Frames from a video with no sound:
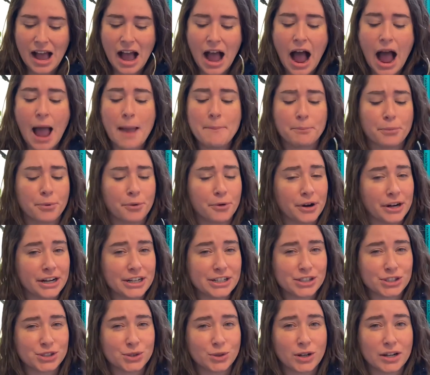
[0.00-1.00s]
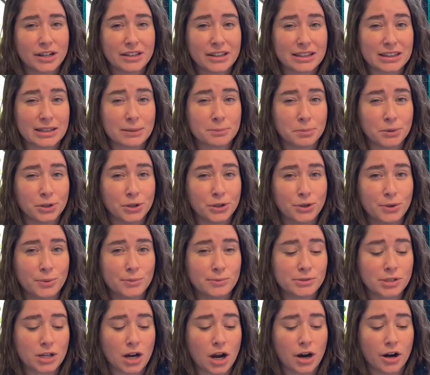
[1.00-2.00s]
I'm pretty sure that the
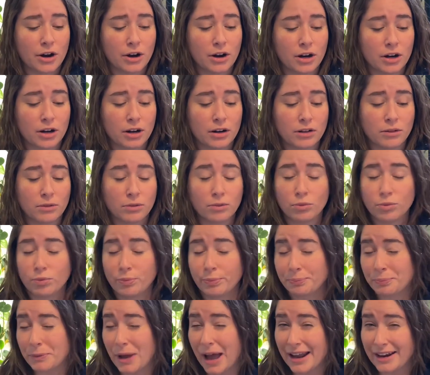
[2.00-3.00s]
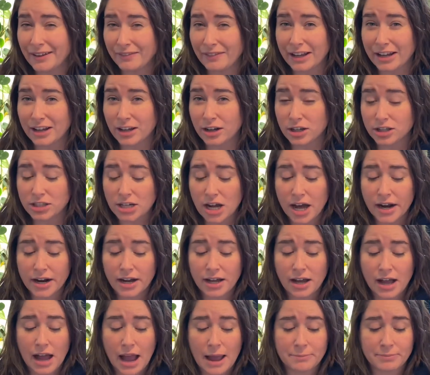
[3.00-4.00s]
blooms are kind of like a
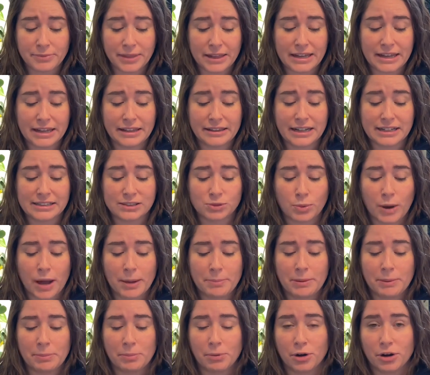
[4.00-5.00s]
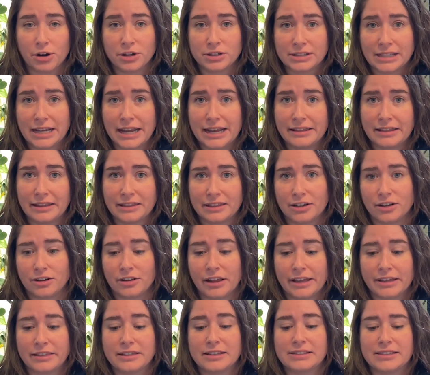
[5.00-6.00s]
caudata. I'm thinking that's why people are saying that they're
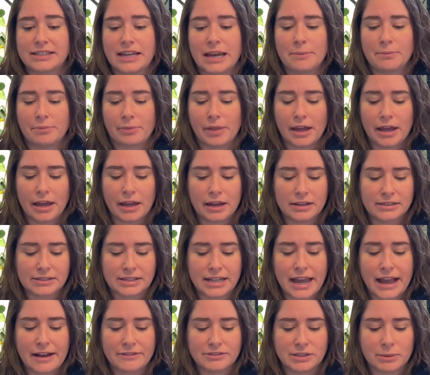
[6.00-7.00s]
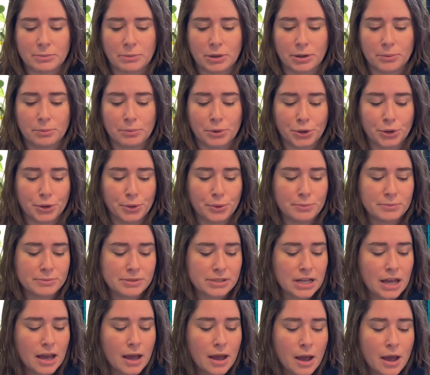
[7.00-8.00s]
like the same thing because they have similar blooms.
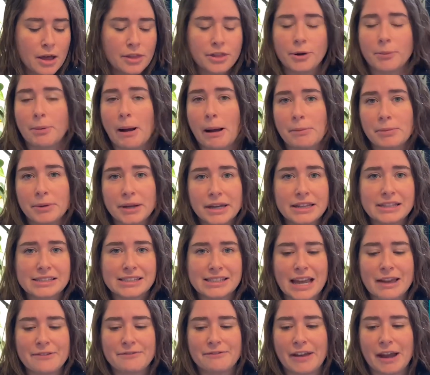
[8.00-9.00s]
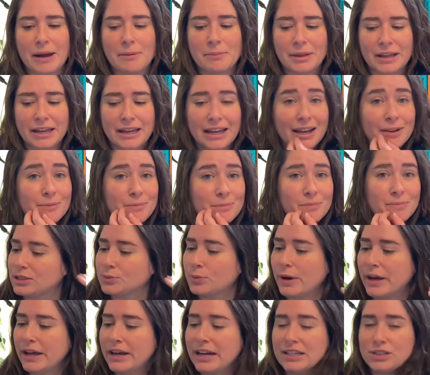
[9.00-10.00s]
They're probably in the same family. This
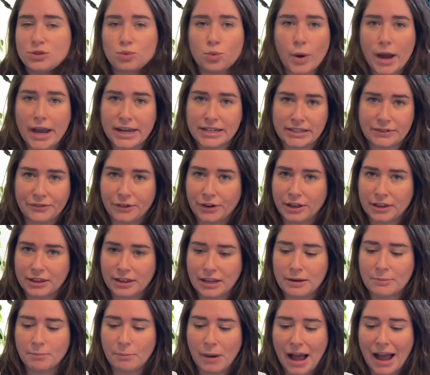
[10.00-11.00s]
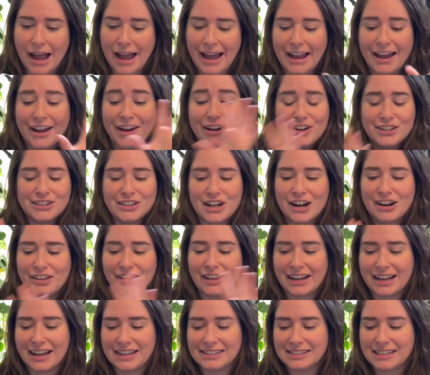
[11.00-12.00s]
one is way different than my caudata,
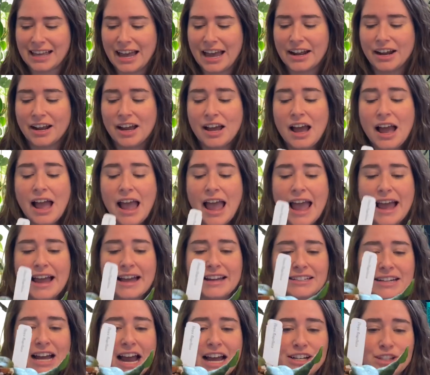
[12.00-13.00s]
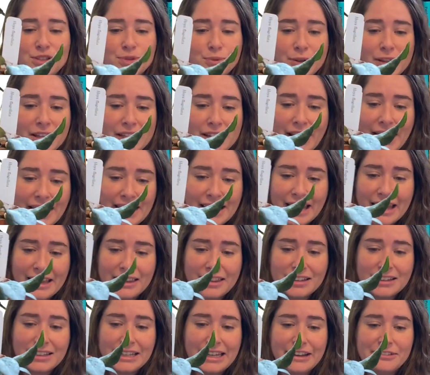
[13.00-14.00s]
like I said. And I just really like it.
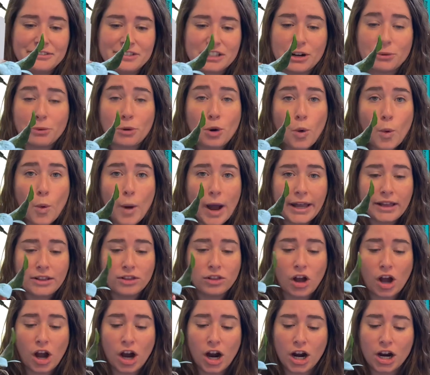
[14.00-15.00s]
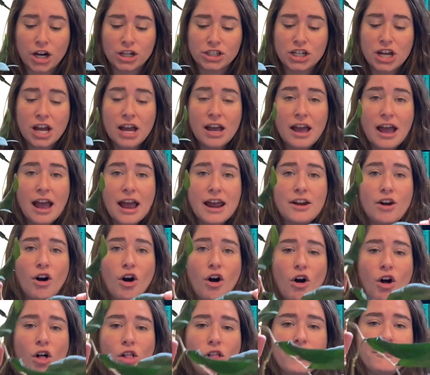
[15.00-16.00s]
The leaves are quite large and
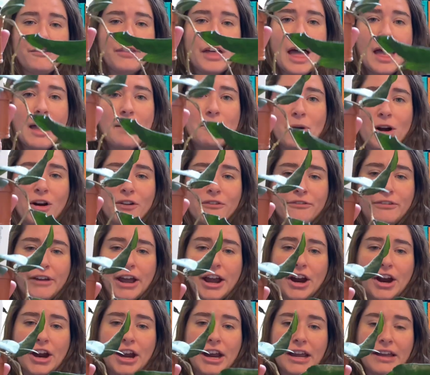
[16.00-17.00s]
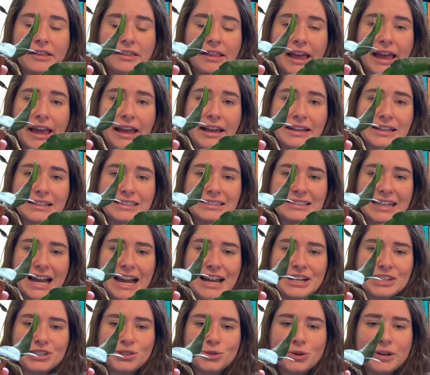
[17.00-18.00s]
all of them are very like
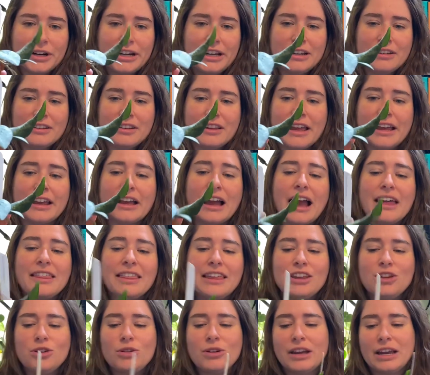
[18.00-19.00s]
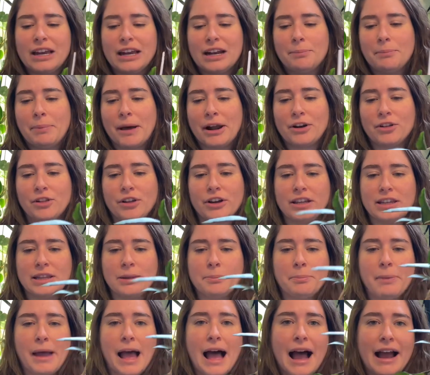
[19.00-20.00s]
dinosaur-y. Like I think you can get a better look at the
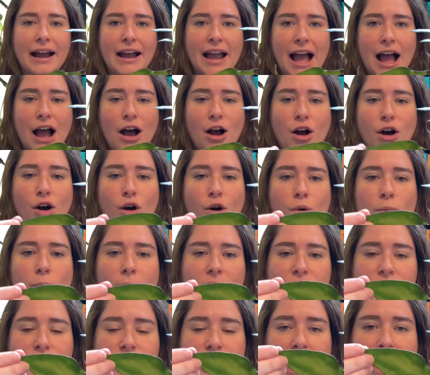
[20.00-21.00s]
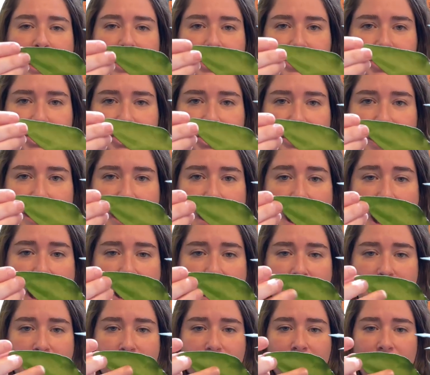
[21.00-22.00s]
back, how much texture they
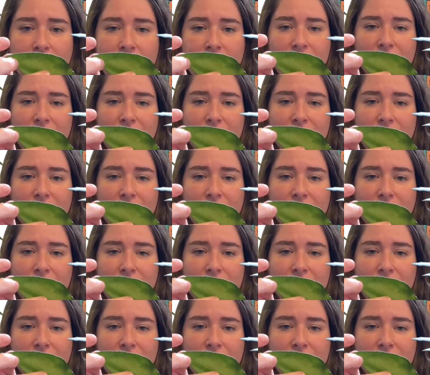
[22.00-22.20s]
have.